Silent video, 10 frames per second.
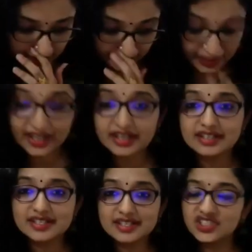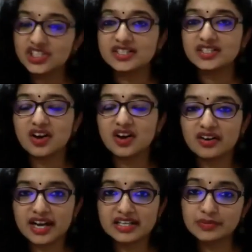making decisions or
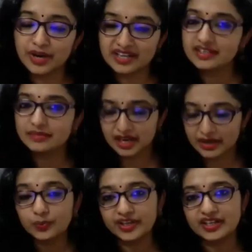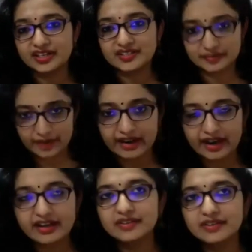expressing my opinions in my
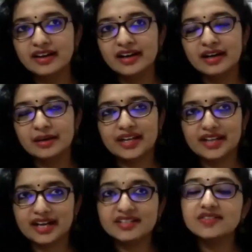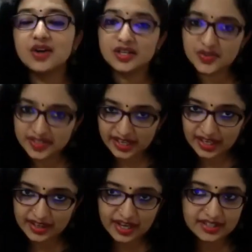life. But that is not to
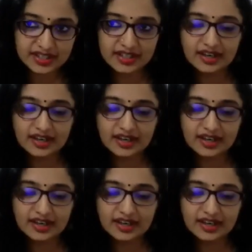say that